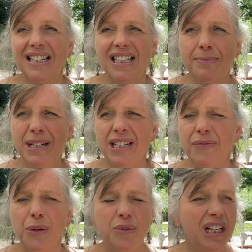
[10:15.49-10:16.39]
It's a bit
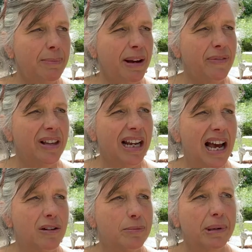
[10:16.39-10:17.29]
difficult to keep everything
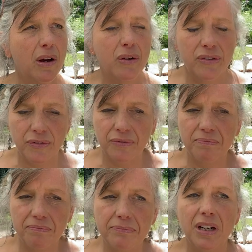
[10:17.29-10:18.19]
out because of,
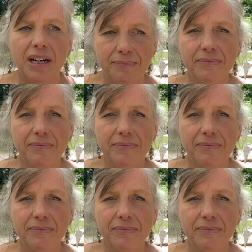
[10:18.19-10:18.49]
well,